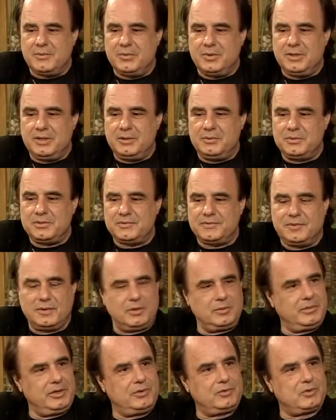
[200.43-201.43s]
when he was
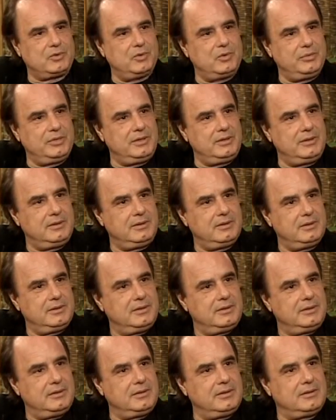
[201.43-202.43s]
filming Ruby
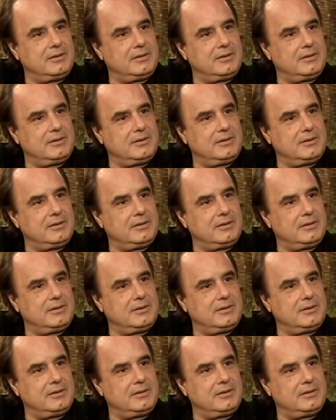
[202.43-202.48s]
in